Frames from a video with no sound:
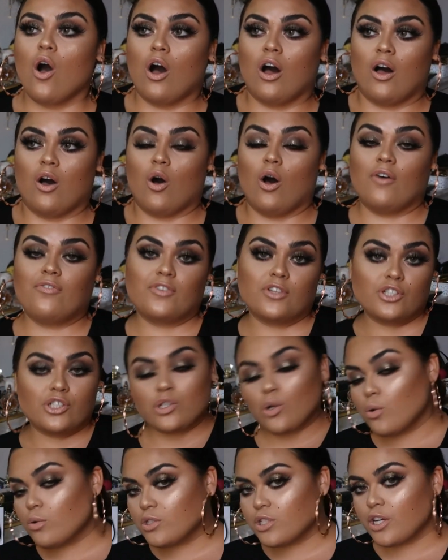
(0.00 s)
off the
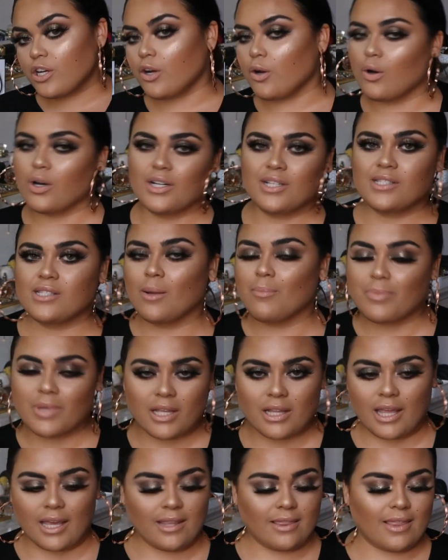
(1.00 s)
shoulder or
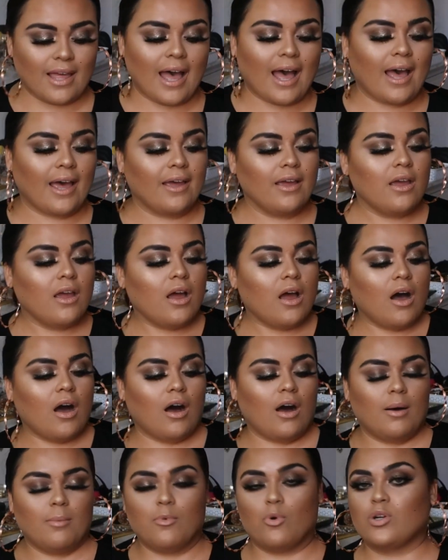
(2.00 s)
something like that,
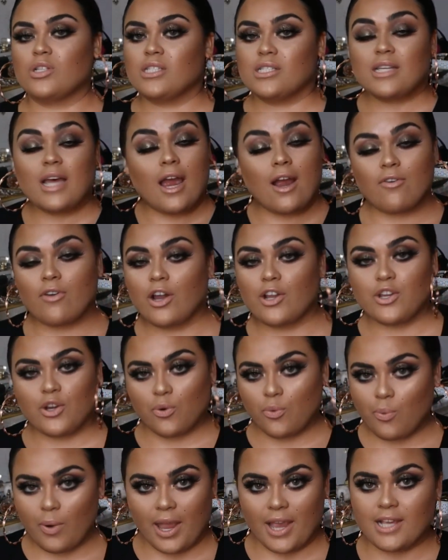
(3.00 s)
or to tie around
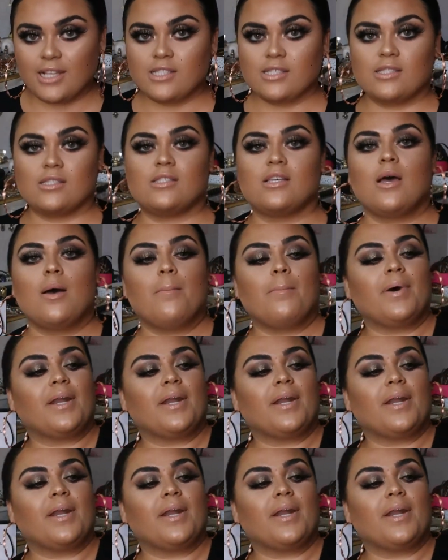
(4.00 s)
your waist.